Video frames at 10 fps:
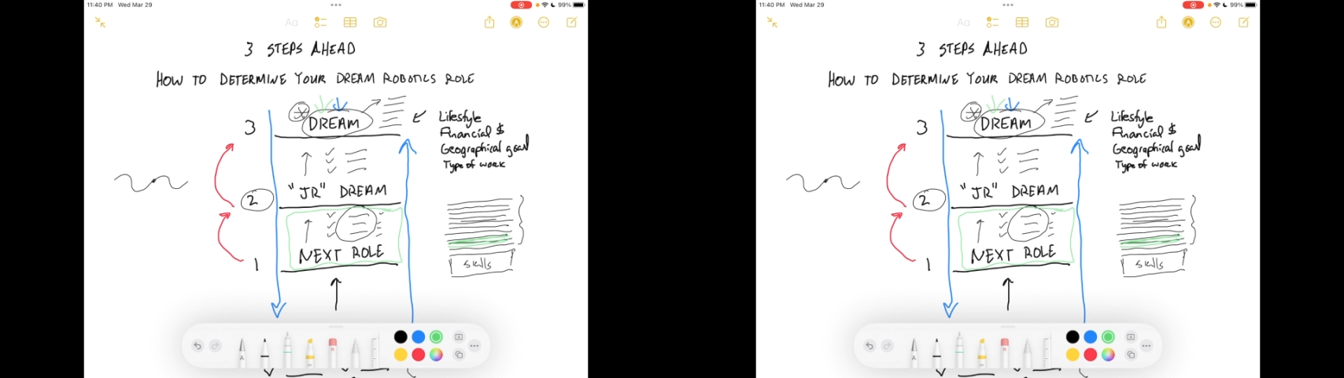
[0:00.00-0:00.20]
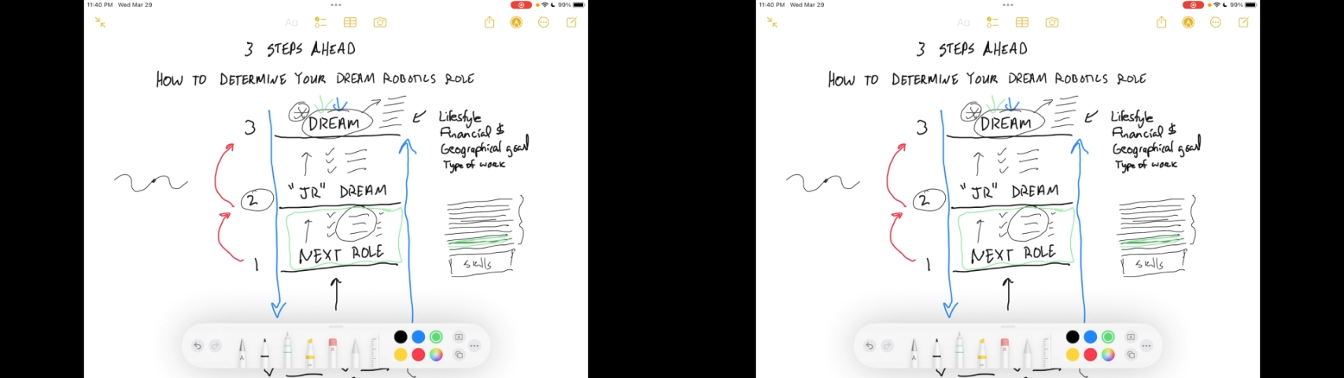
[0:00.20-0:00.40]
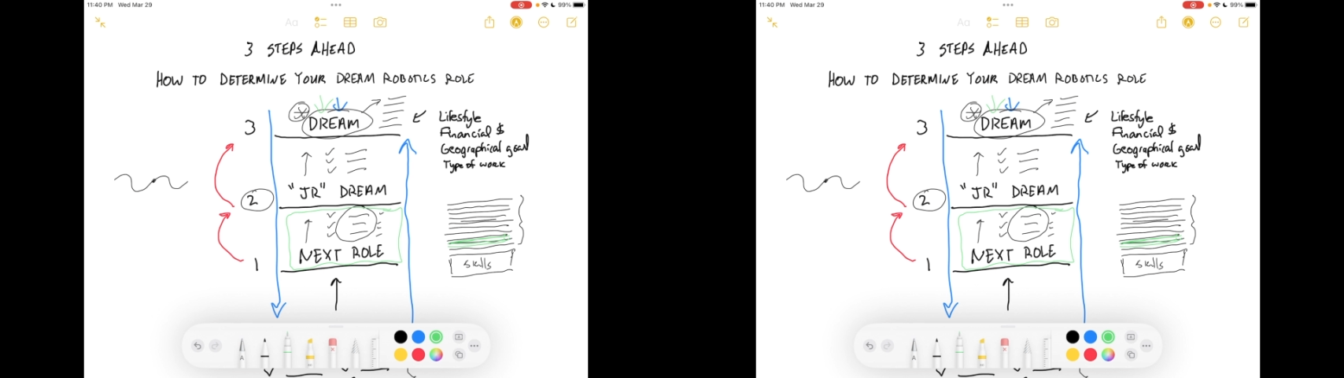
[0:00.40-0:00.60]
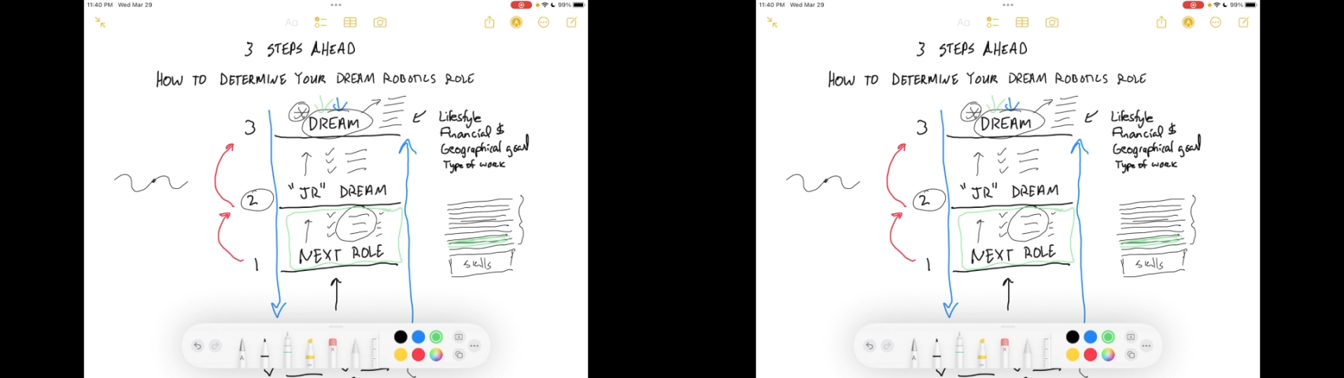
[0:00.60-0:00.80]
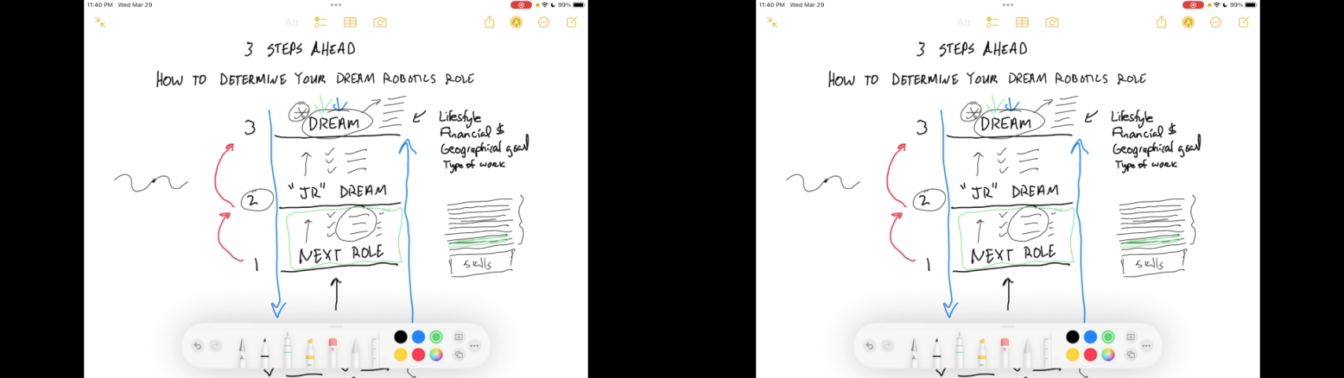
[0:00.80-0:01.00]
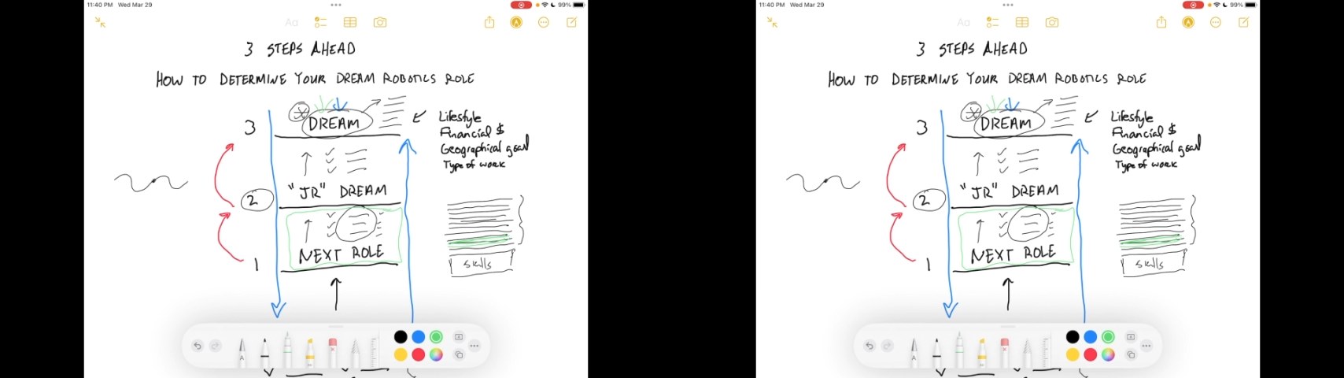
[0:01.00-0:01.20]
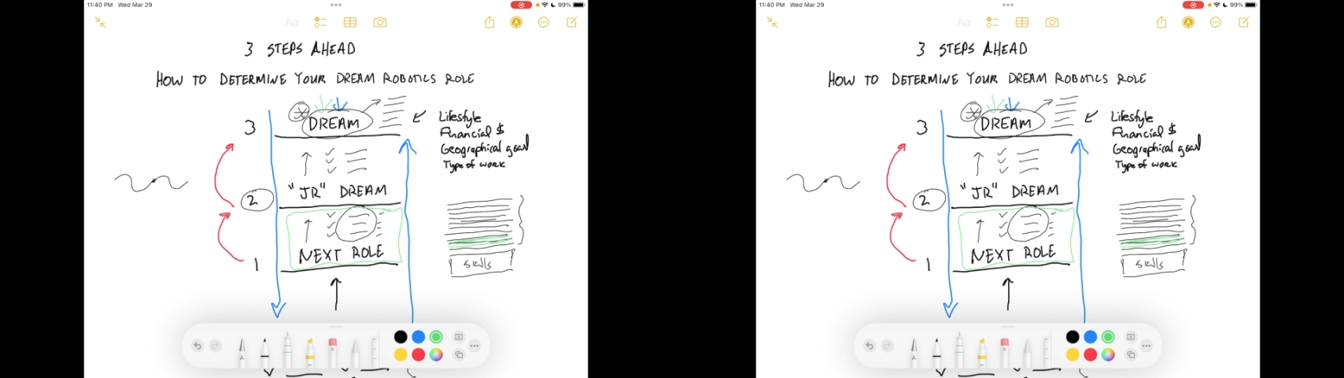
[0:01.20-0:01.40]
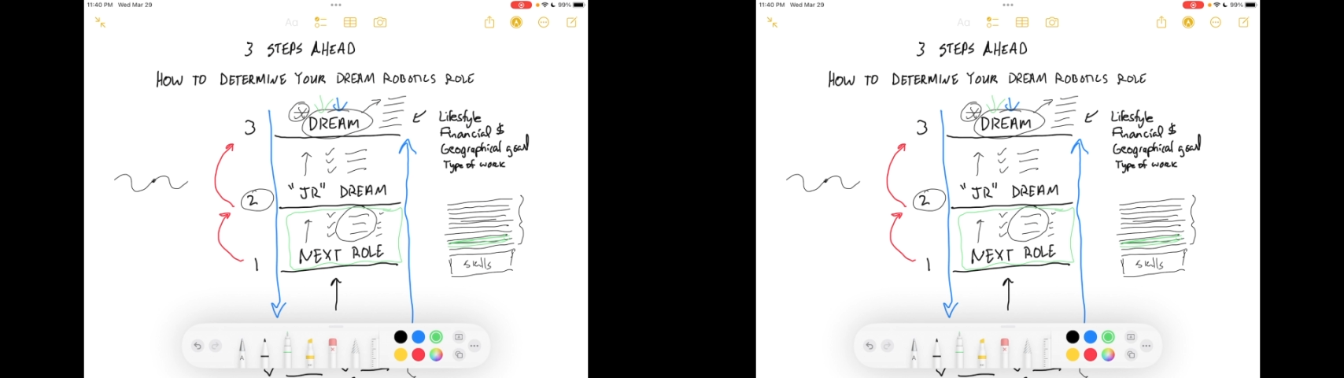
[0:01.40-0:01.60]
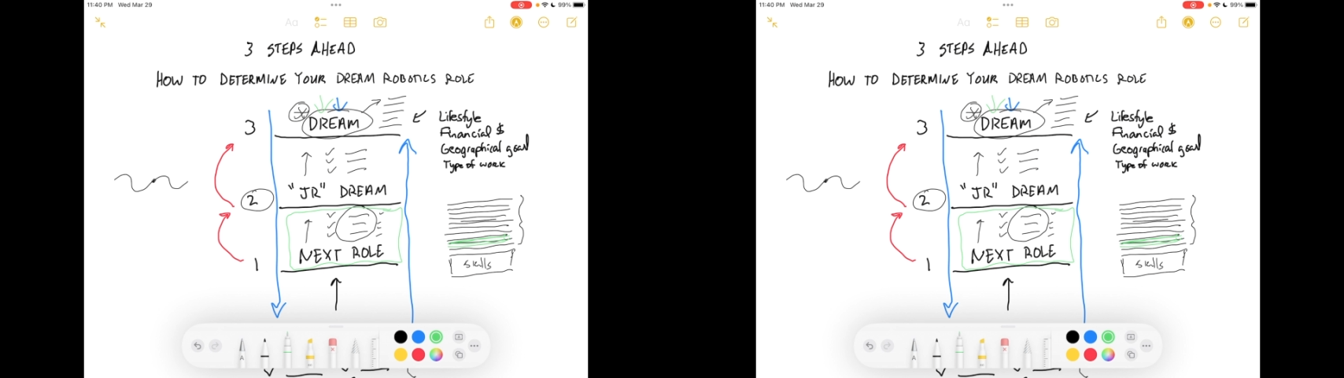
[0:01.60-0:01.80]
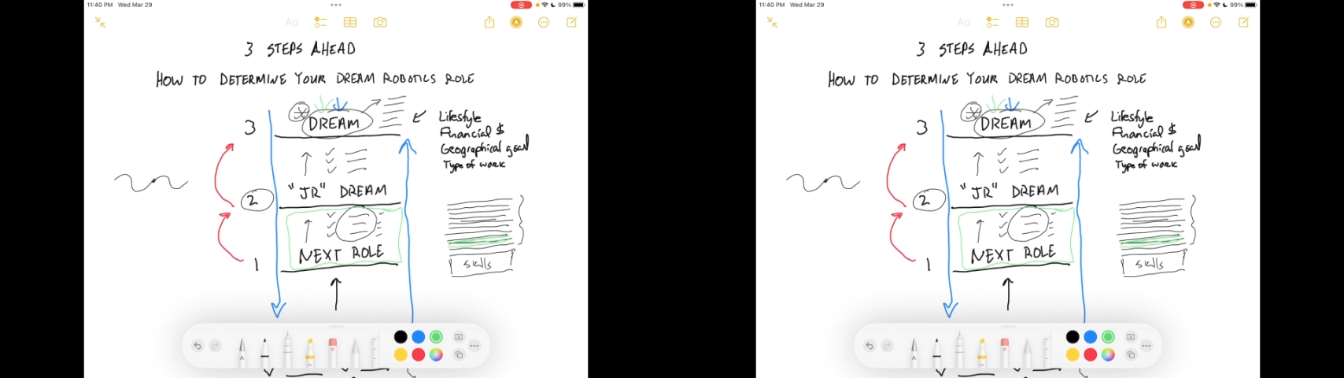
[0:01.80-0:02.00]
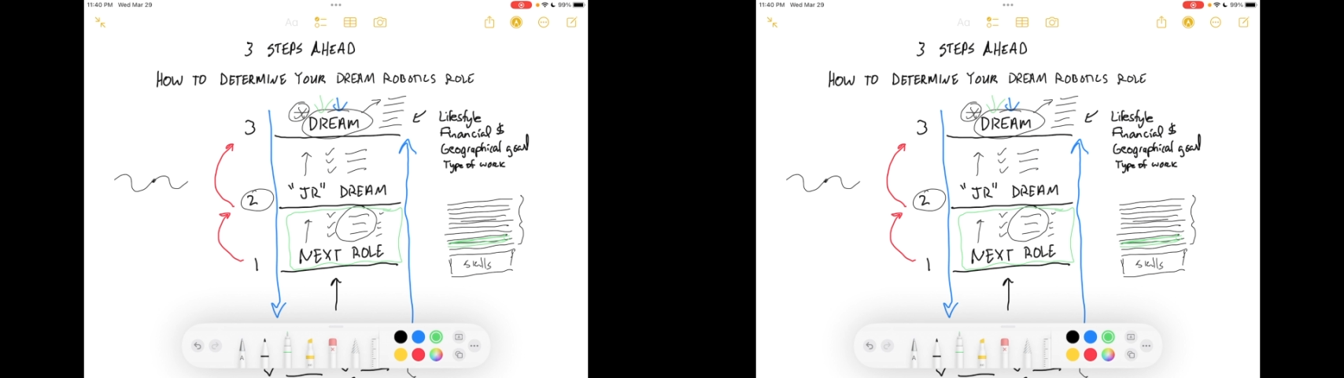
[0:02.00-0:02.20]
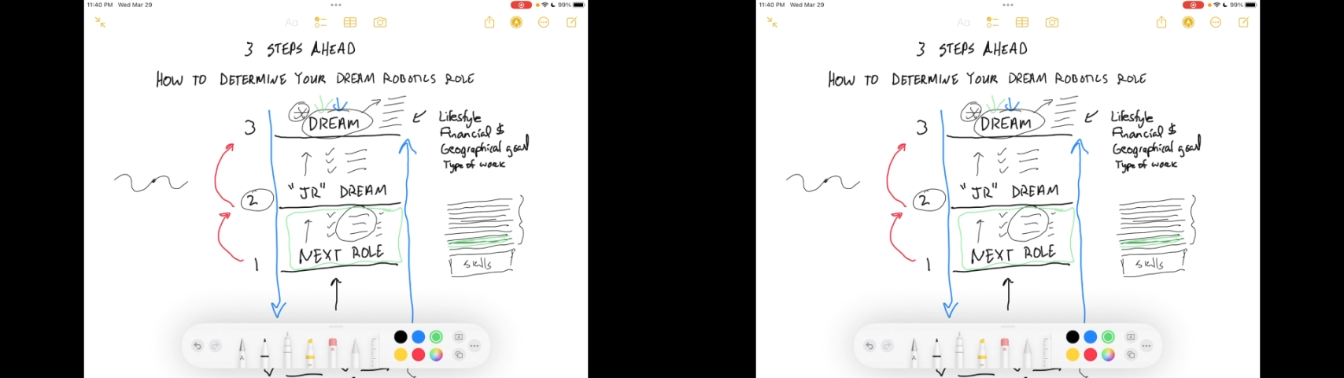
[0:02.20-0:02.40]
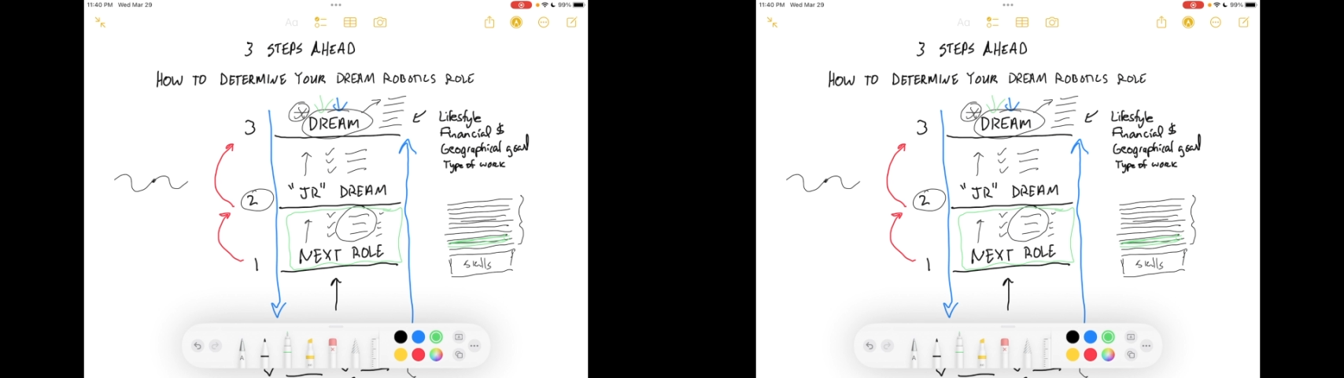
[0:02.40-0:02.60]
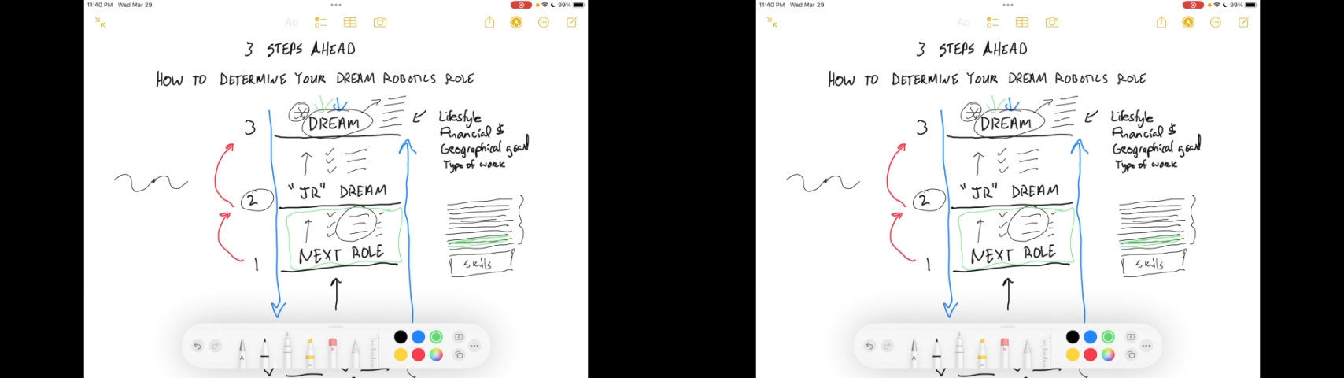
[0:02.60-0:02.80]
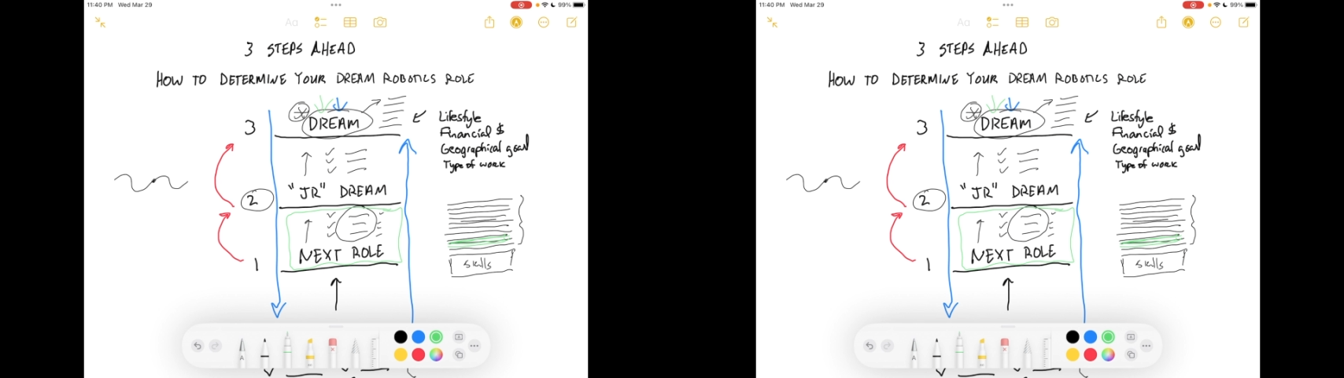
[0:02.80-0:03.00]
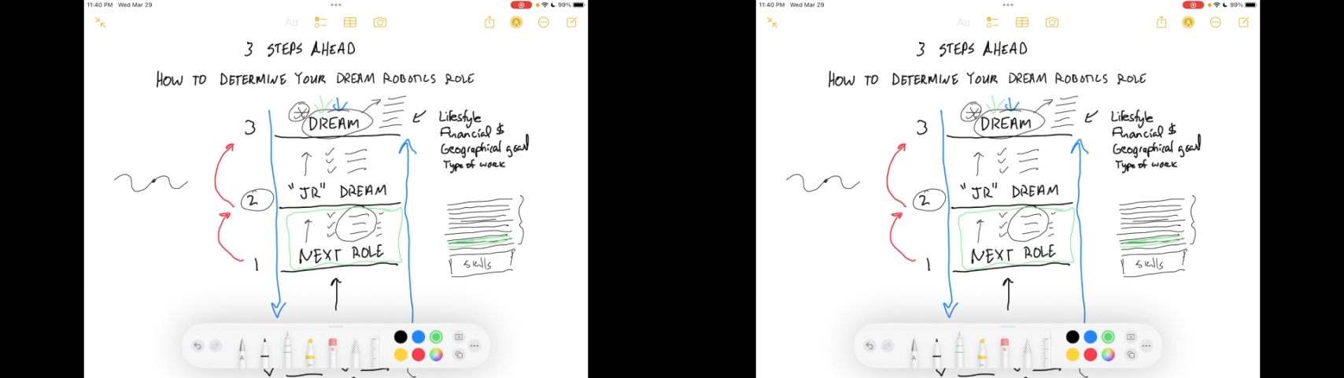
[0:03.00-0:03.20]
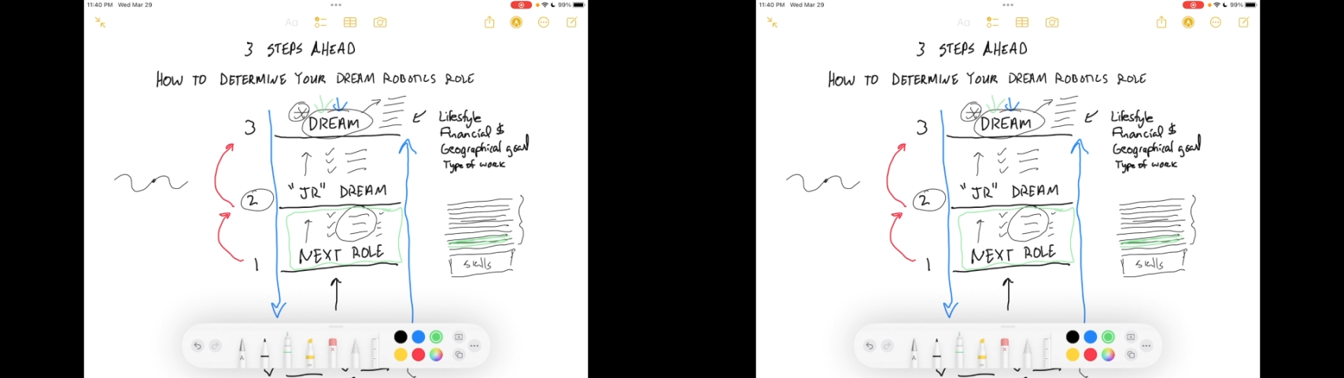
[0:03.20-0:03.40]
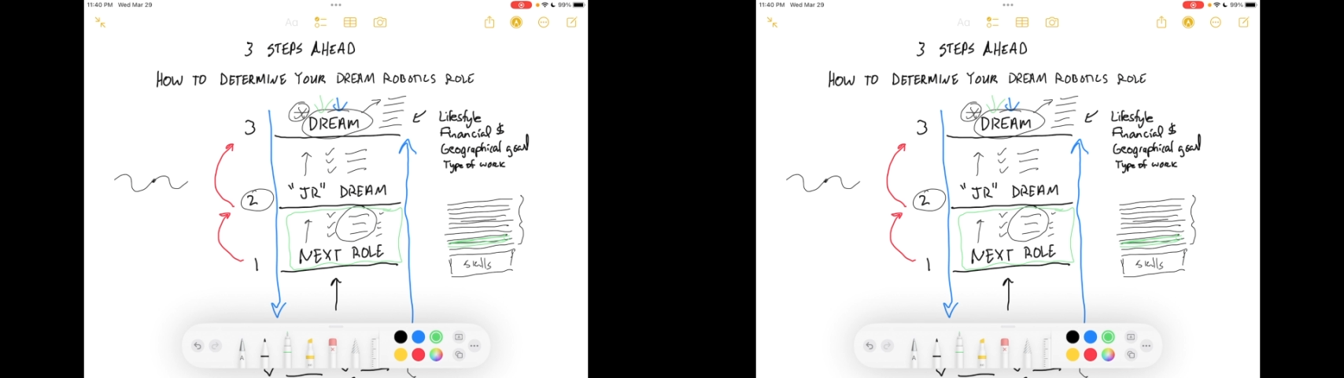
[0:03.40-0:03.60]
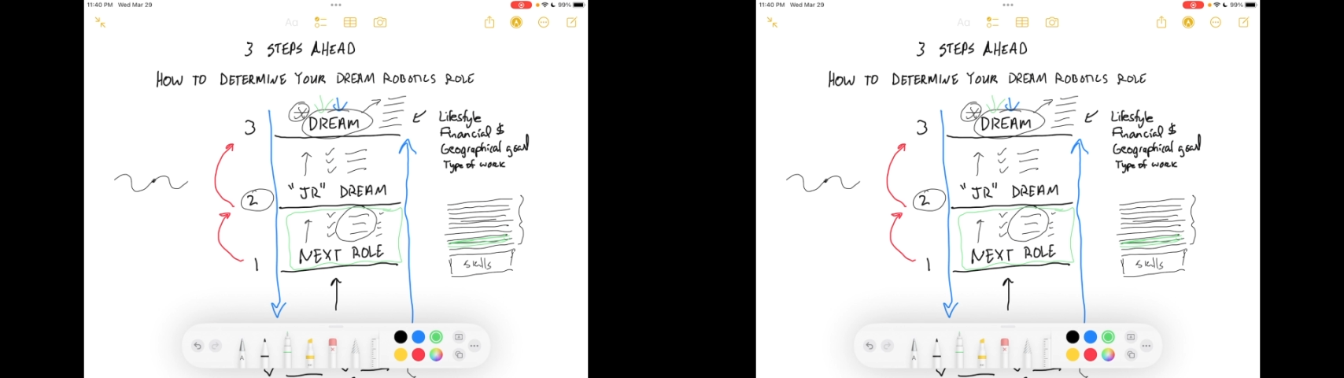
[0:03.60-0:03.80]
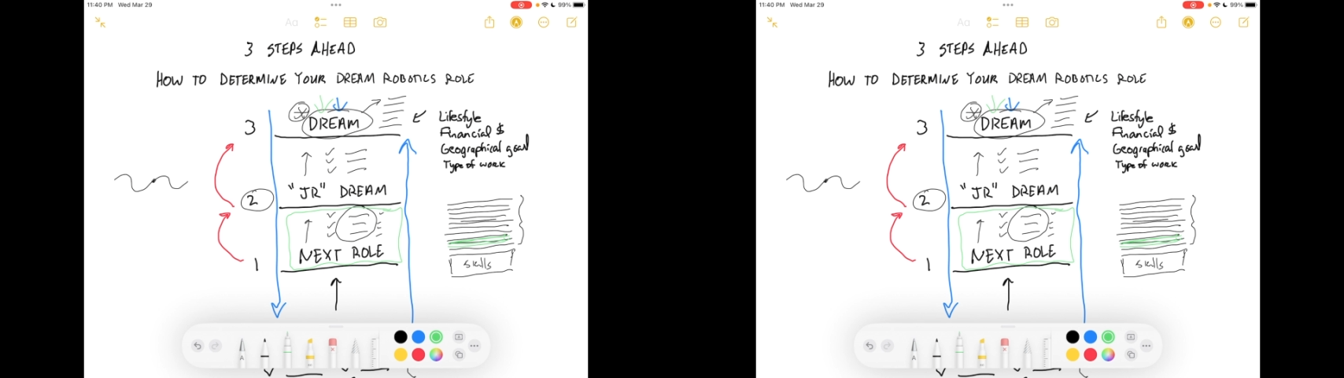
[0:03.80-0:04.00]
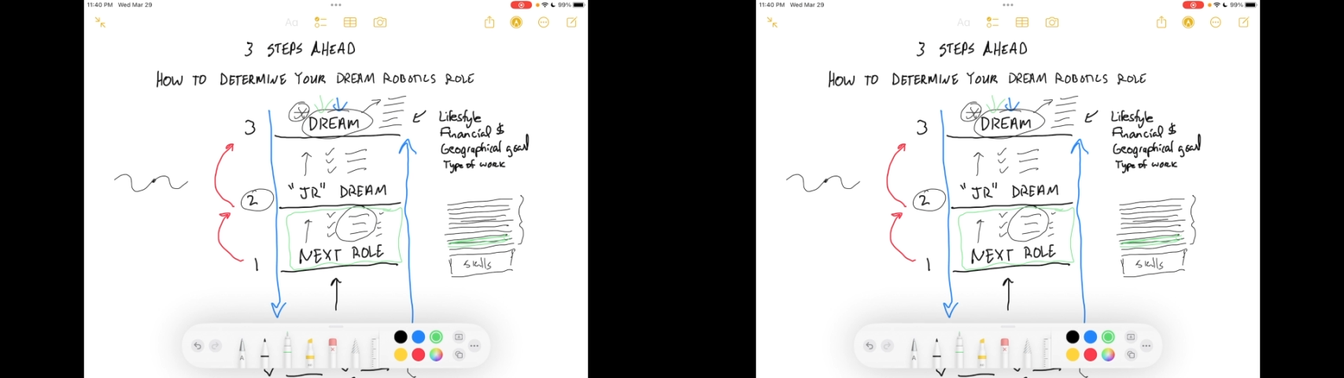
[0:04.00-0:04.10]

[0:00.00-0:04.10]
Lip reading: Nobody's mouth can be seen.